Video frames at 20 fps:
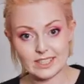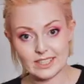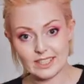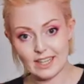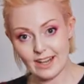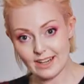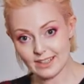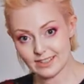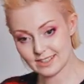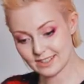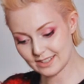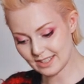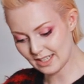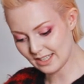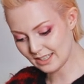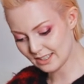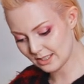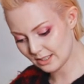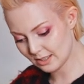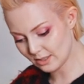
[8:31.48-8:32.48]
next
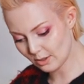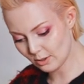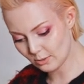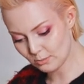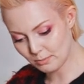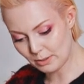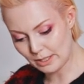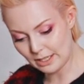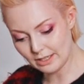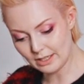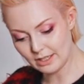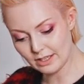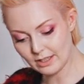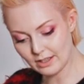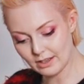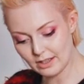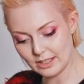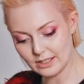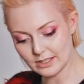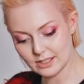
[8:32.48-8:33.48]
is
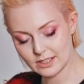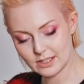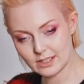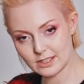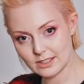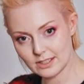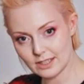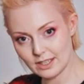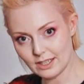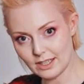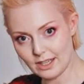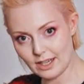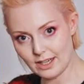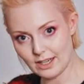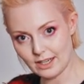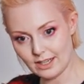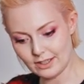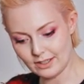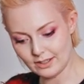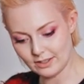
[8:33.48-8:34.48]
pinning this
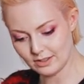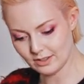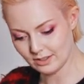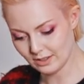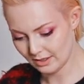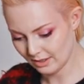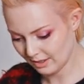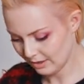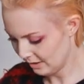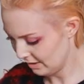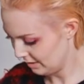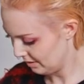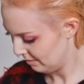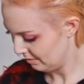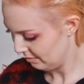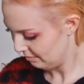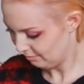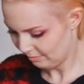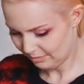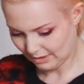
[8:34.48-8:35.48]
and
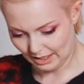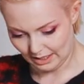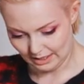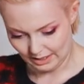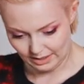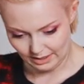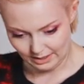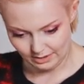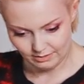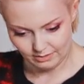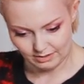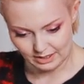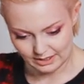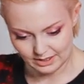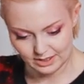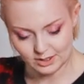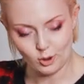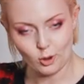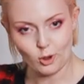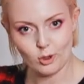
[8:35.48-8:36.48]
getting
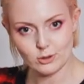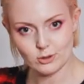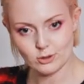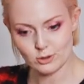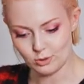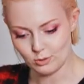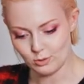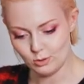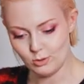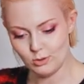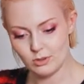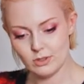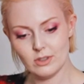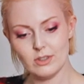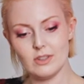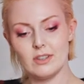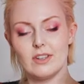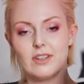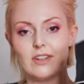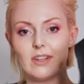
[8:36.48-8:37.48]
this onto
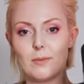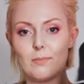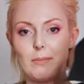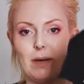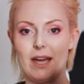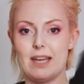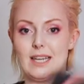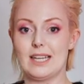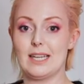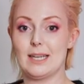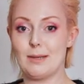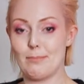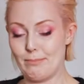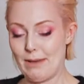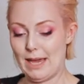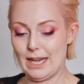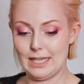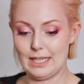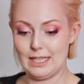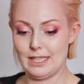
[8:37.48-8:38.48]
the
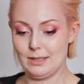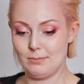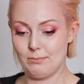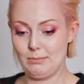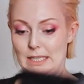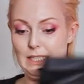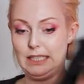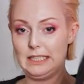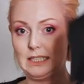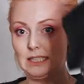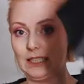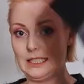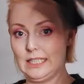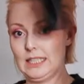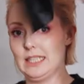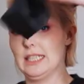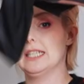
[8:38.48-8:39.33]
back piece,